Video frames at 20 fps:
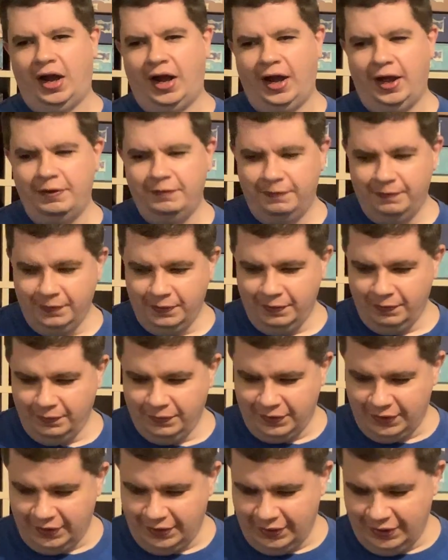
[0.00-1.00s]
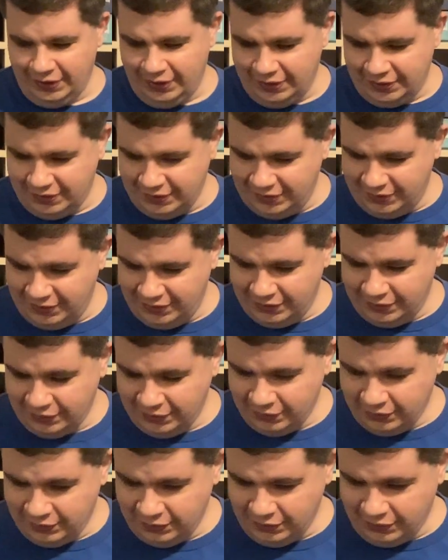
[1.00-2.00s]
I feel that this
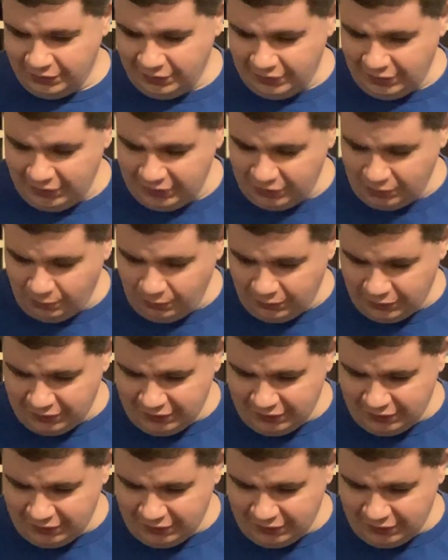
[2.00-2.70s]
whole